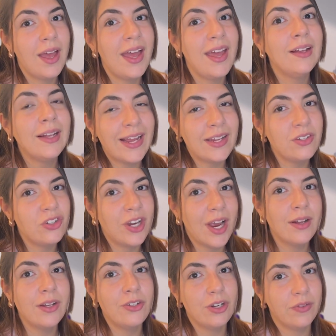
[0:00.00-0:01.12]
and last
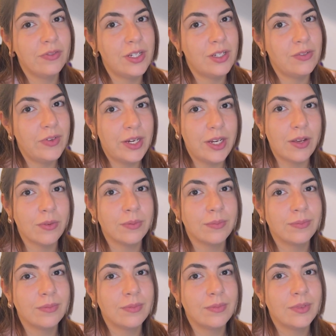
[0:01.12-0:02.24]
challenge of this video:
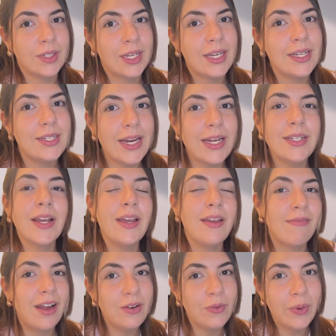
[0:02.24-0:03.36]
data
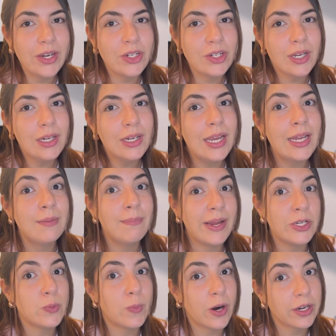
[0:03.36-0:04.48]
evaluation and
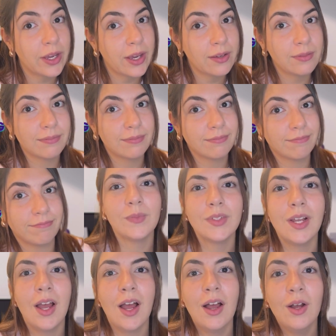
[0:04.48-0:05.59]
benchmarking.
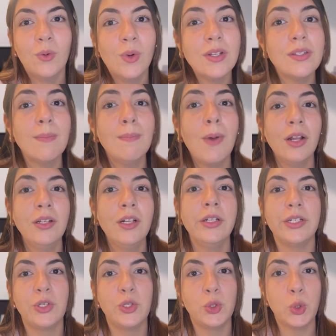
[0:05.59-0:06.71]
Once a model
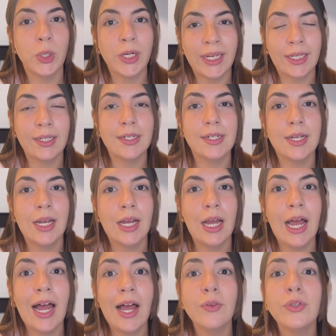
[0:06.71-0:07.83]
is trained,
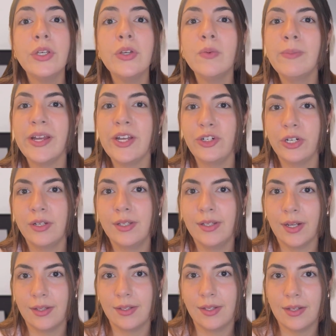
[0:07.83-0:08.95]
how do you measure
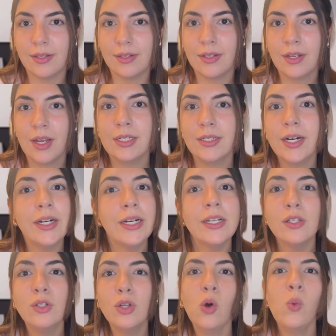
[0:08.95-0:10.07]
success? There
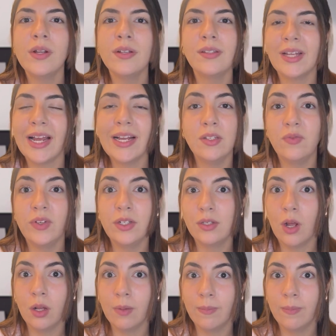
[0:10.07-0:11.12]
is no one-size-fits-all